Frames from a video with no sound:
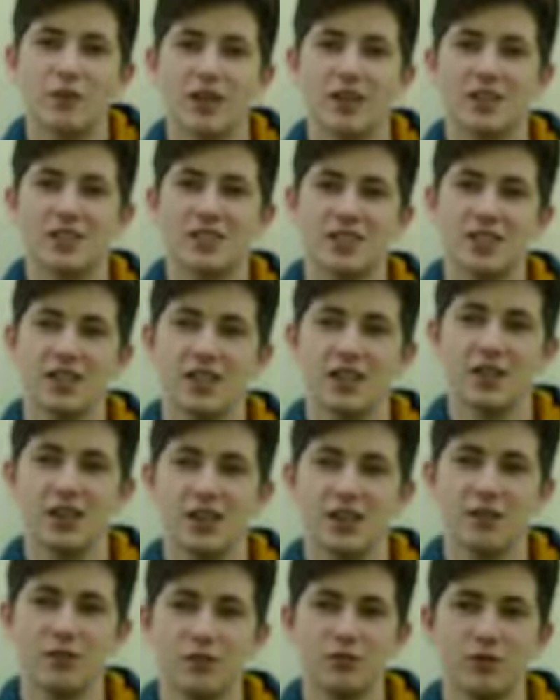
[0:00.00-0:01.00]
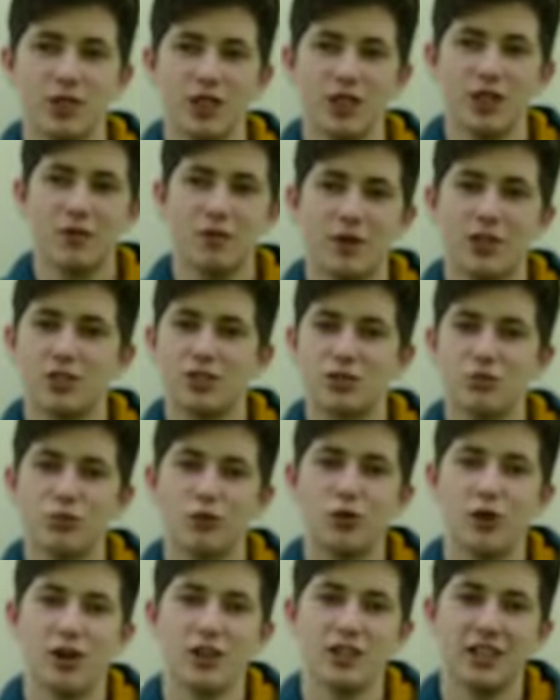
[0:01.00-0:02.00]
makes you
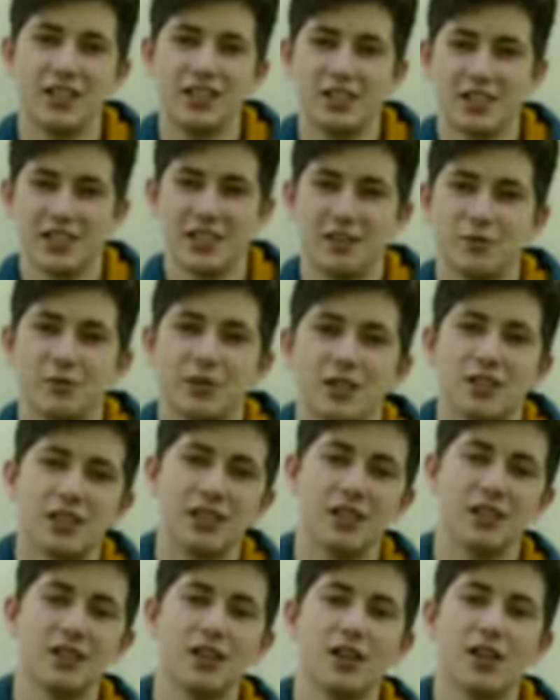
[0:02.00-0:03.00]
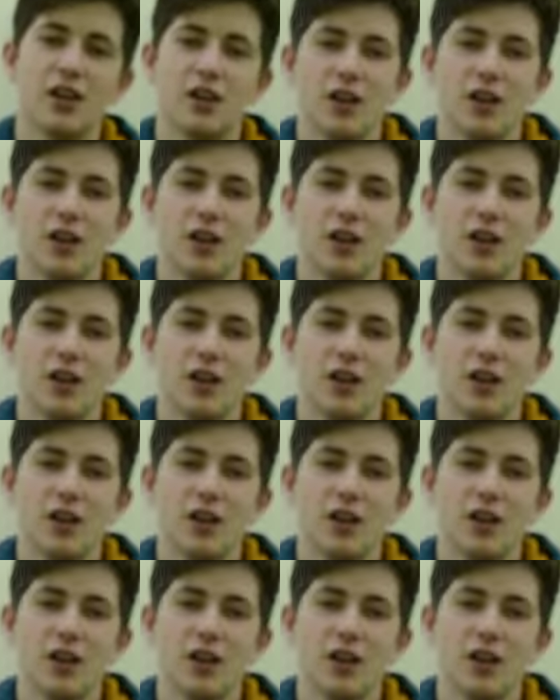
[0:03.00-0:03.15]
more uneasy, really.